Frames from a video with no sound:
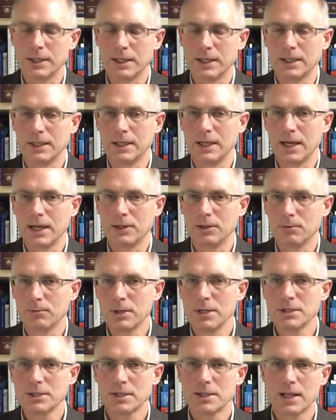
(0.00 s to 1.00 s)
And the
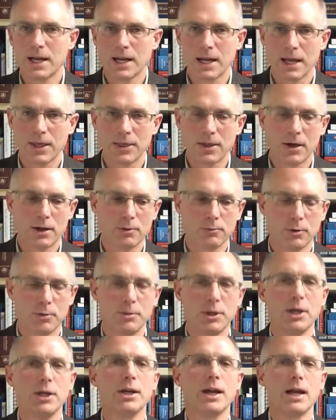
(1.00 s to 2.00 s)
reason that I thought it would
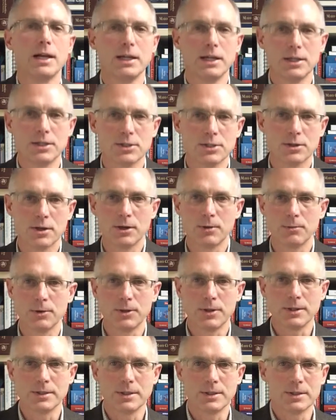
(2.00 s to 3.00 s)
be a good idea to start with
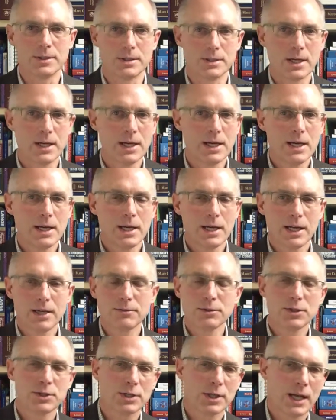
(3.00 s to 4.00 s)
this is it
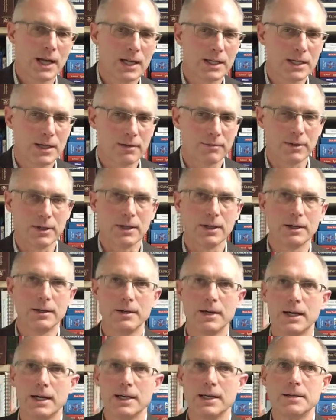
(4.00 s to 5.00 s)
gives us a good idea of the
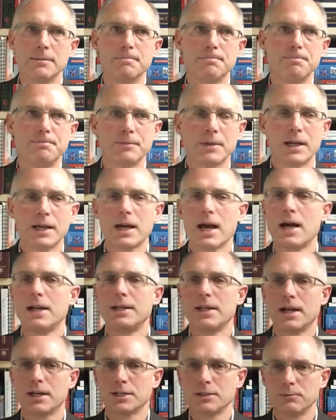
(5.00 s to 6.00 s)

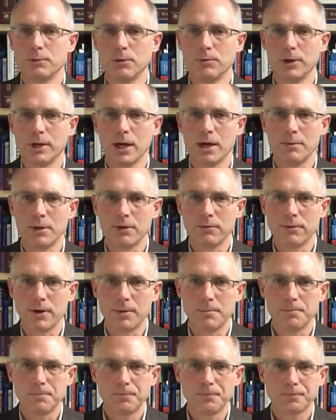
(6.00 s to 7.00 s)
context of where we're coming
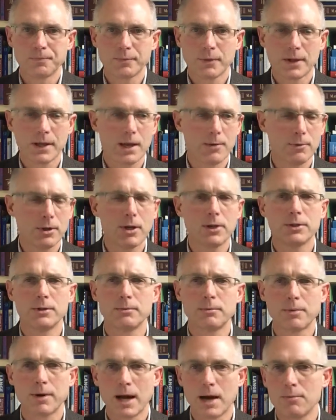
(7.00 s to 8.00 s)
from. Okay, we all
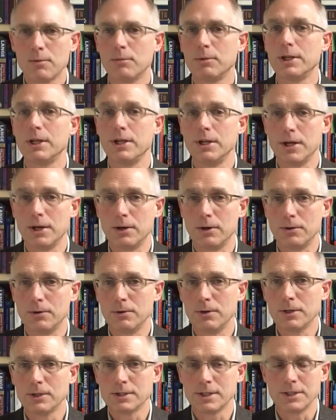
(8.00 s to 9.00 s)
probably
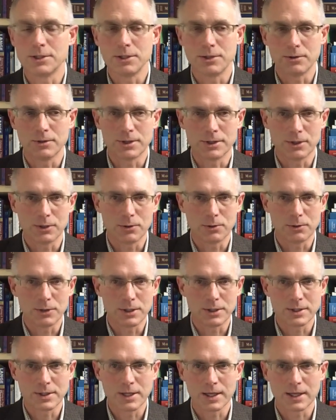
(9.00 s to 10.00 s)
know, since you're in the
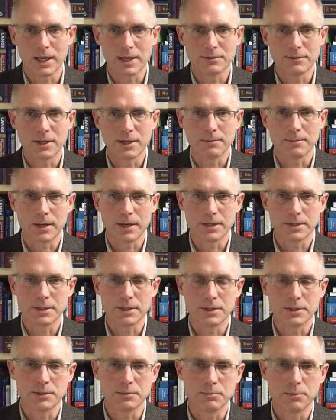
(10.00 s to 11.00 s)
course, that lifestyle
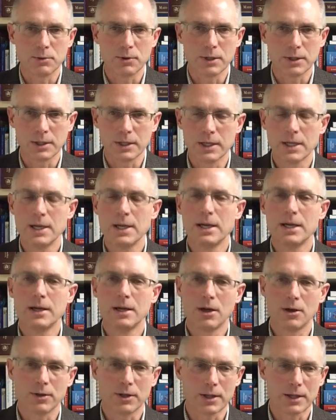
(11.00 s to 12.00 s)
medicine is important.
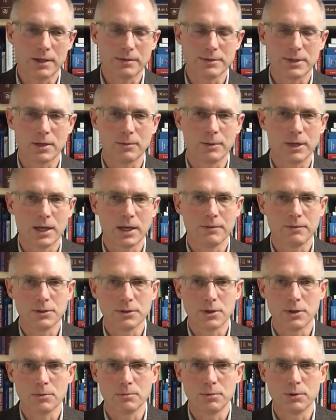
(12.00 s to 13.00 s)
Healthy lifestyle behaviors
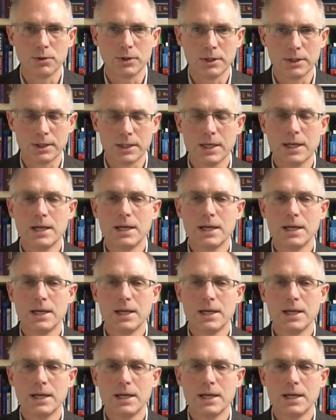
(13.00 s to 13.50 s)
are important.